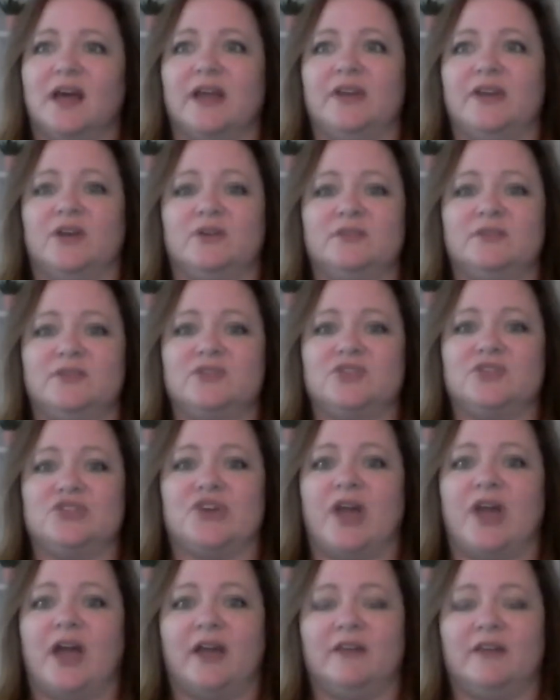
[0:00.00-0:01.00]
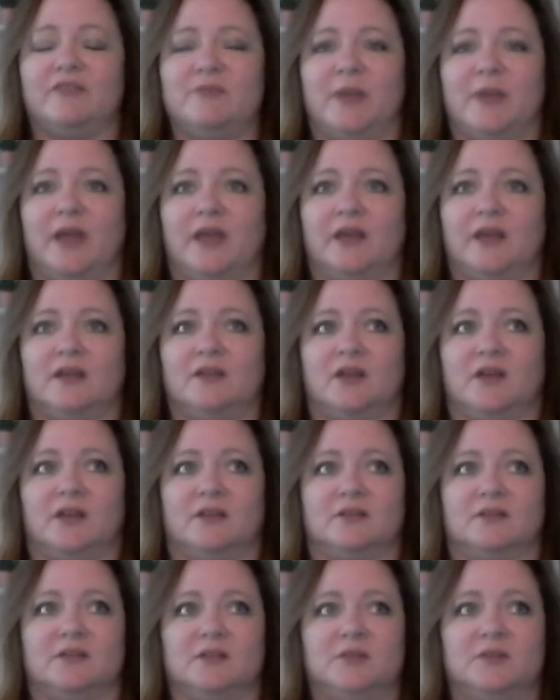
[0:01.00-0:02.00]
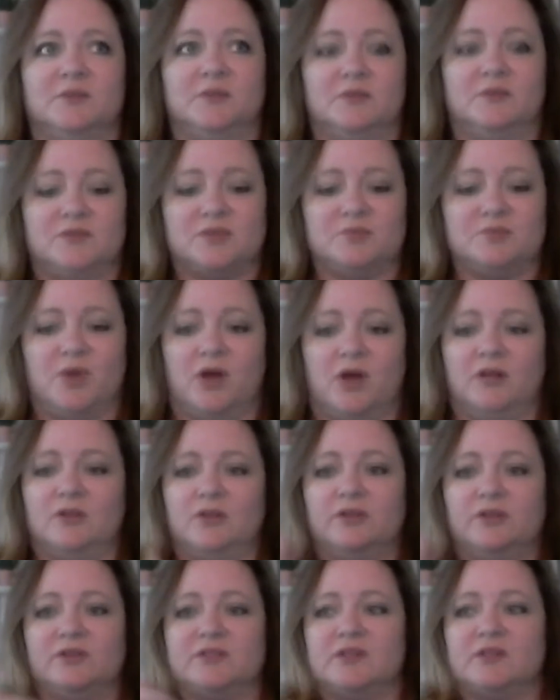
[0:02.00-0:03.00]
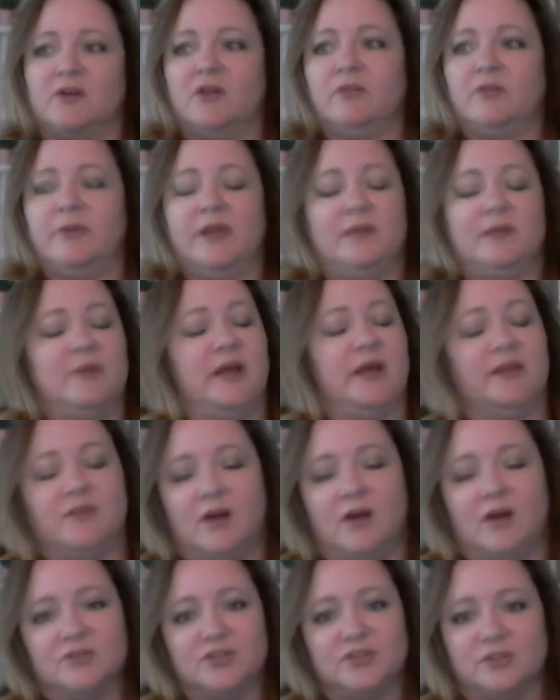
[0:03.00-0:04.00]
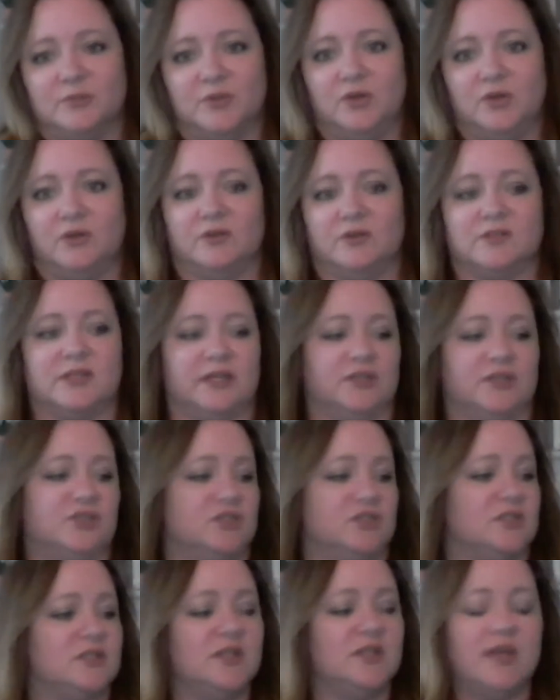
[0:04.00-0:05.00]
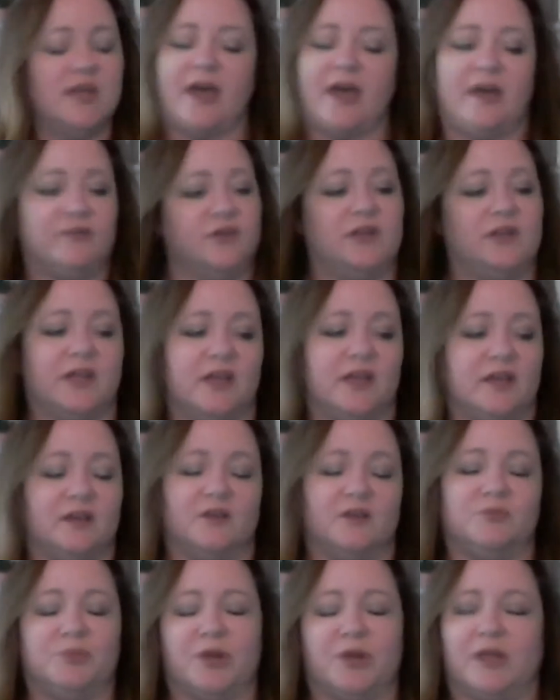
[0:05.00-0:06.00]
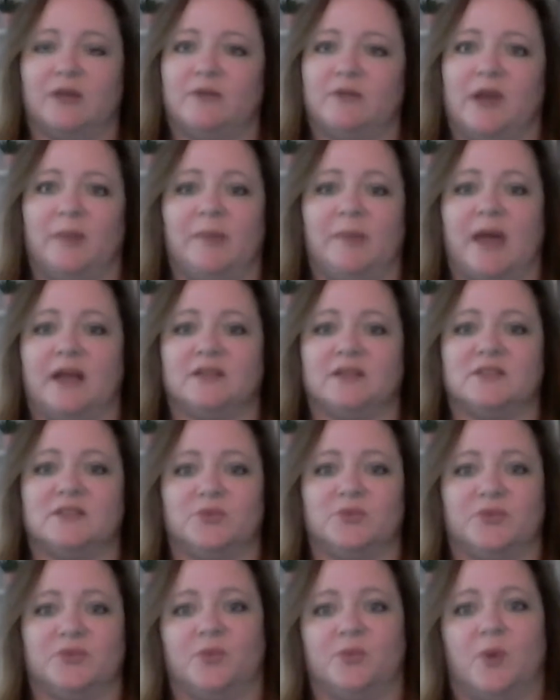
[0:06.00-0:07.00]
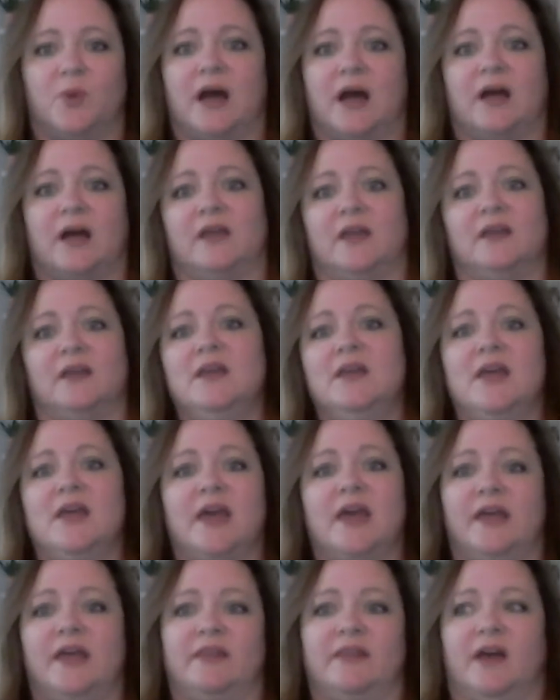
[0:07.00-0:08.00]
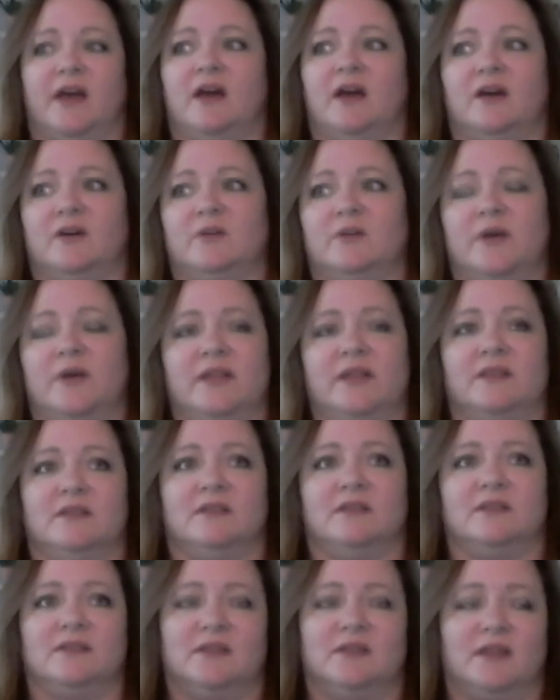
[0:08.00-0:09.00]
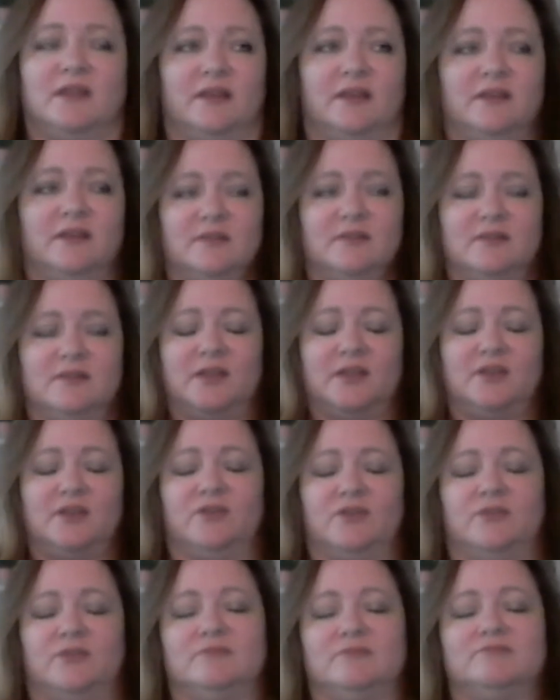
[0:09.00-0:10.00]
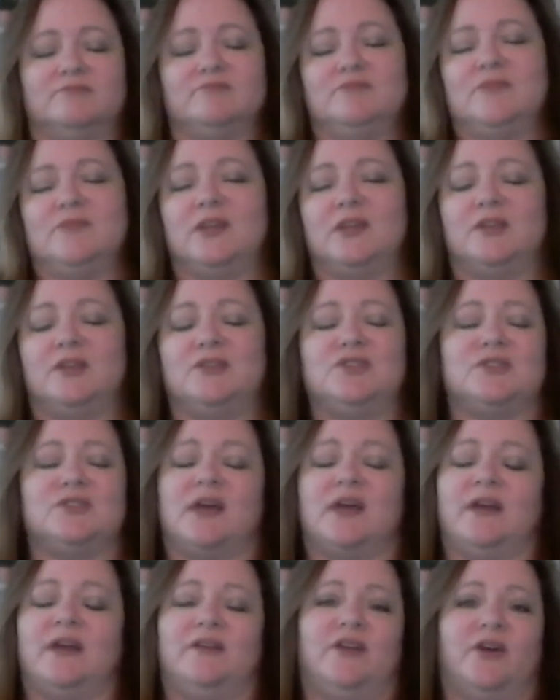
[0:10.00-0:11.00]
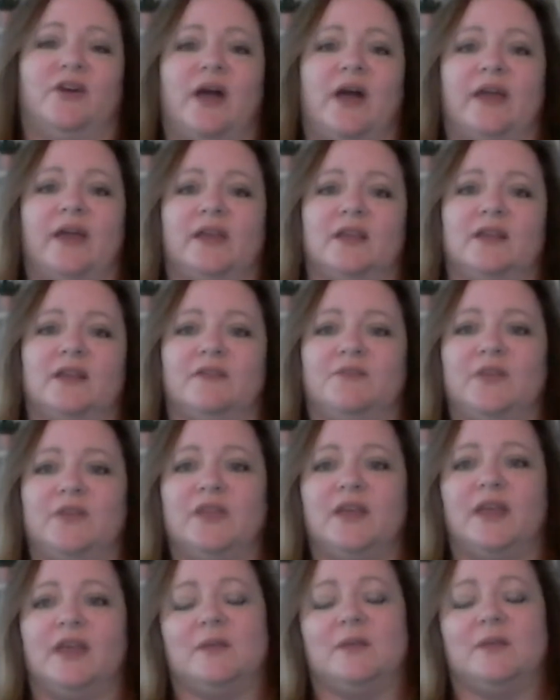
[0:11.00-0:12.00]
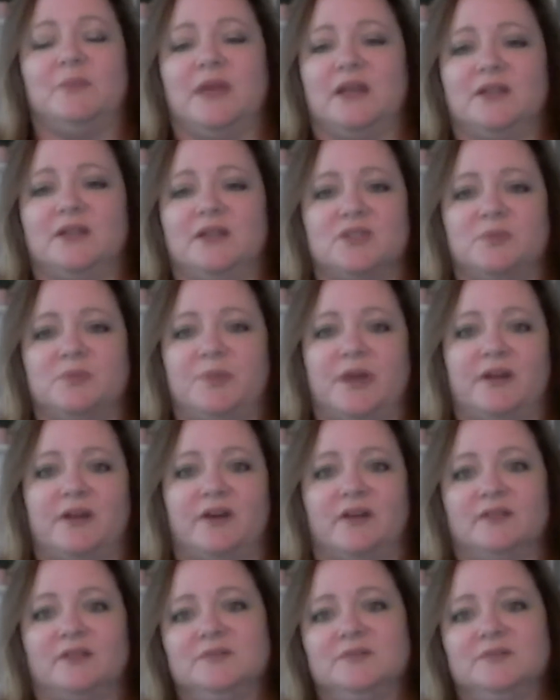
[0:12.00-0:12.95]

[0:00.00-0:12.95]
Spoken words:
I don't lose track of my small goals all the way to my long-term goals. I could just every day bring it right back to the why and the how, and then I feel like I can manage it better.